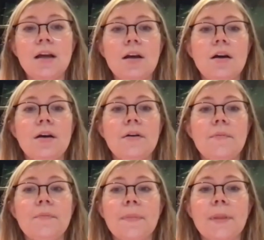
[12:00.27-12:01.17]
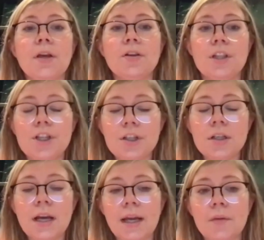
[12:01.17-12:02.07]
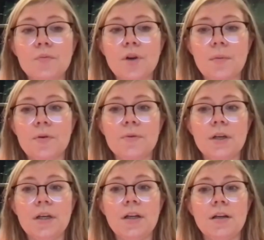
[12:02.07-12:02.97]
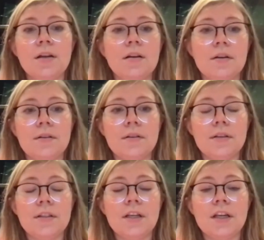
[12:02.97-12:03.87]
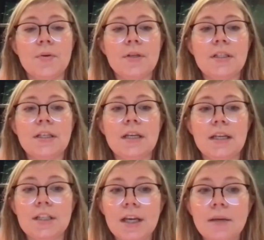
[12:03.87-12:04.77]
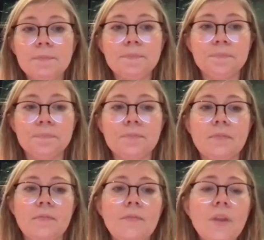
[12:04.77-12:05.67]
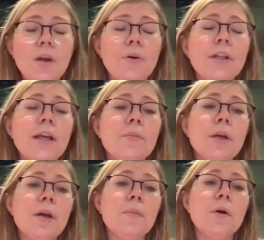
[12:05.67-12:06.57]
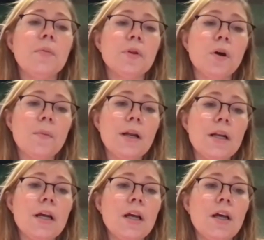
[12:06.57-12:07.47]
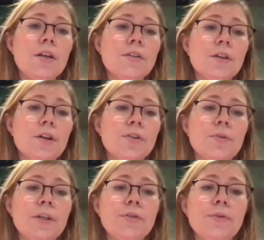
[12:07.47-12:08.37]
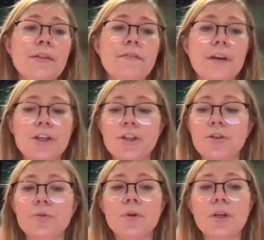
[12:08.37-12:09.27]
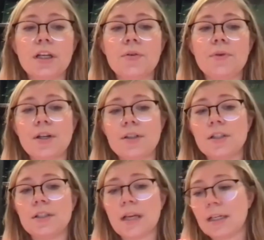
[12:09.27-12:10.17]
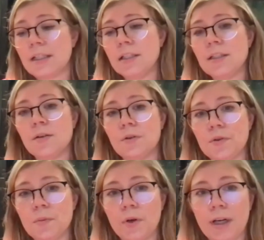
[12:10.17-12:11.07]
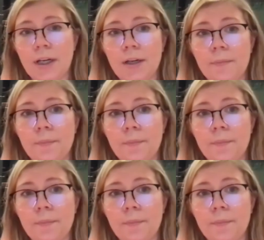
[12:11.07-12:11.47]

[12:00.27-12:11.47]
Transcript: condition like primary ciliary dyskinesia, or it can become abnormal secondary to infection, chronic rhinosinusitis, or smoking.